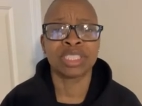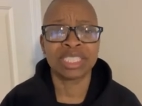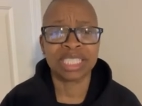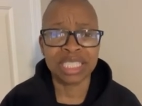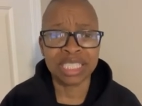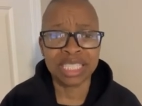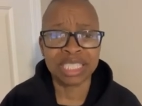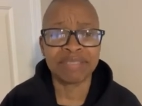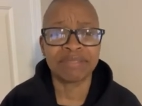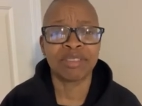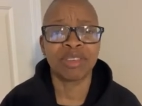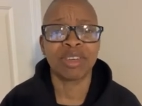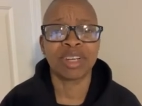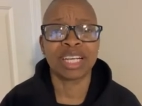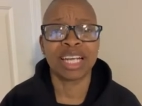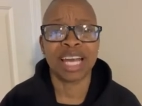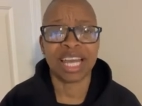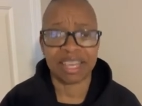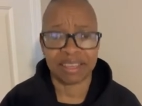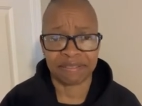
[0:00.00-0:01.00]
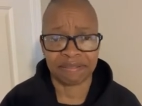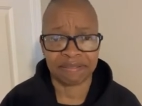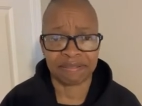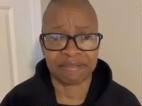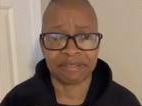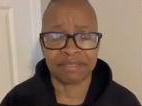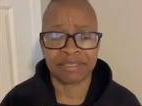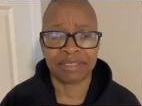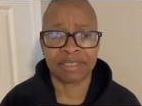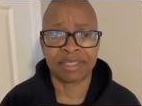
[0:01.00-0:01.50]
to live your life,
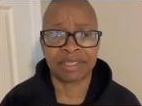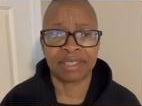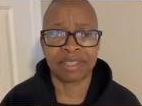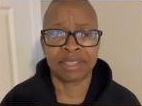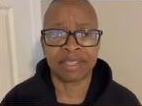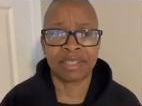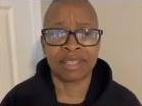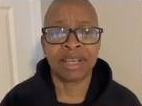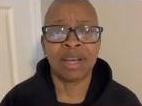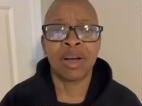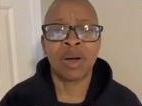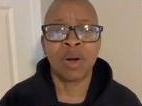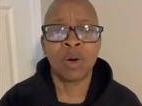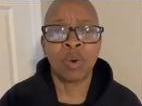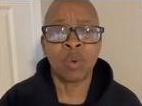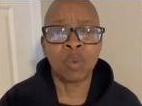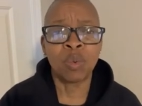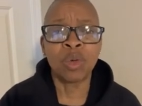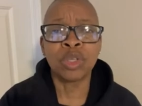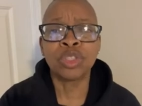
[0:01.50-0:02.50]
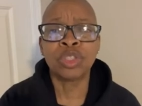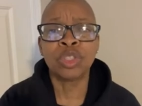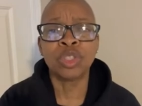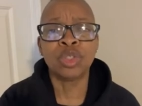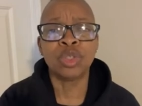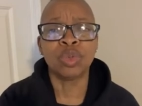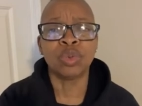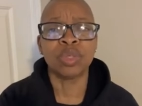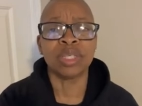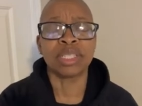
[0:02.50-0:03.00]
would you
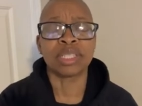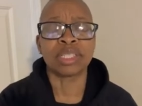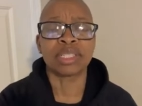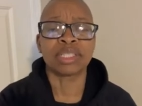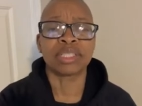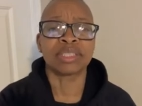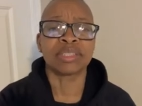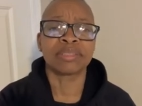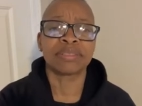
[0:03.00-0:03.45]
do it?